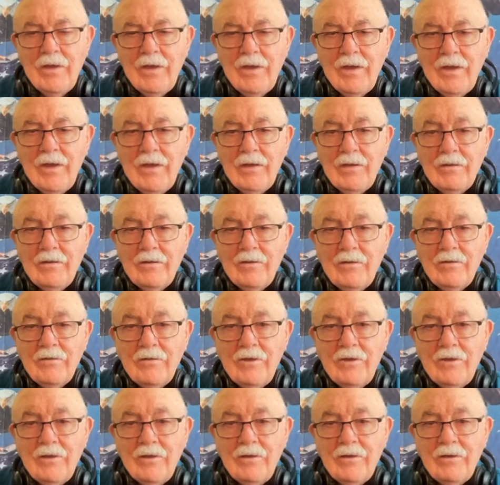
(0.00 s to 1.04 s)
and
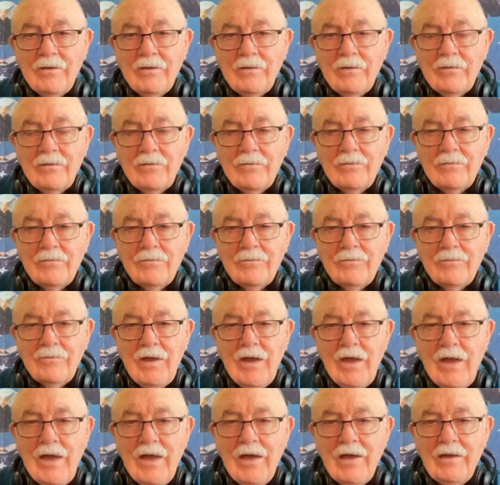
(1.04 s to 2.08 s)
uh,
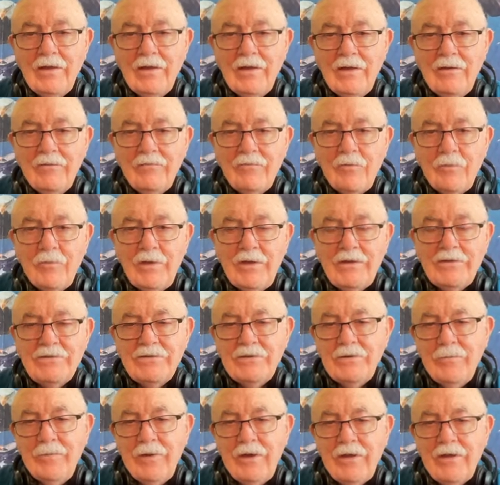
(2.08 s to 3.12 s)
hide
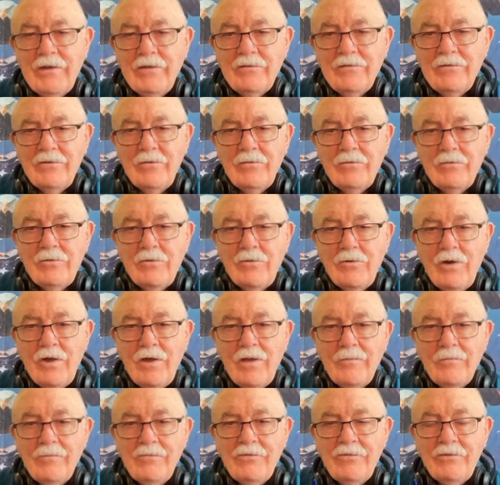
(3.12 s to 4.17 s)
information about his own
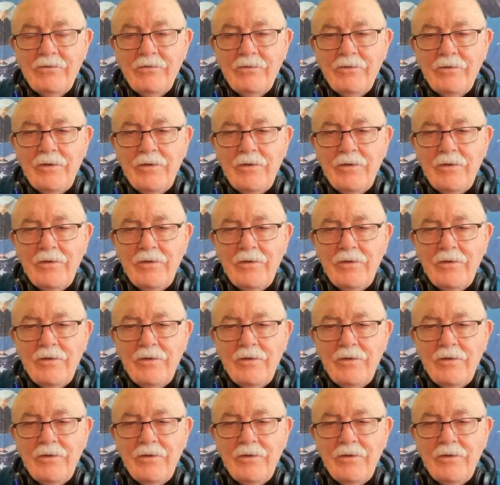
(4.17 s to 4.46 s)
crimes.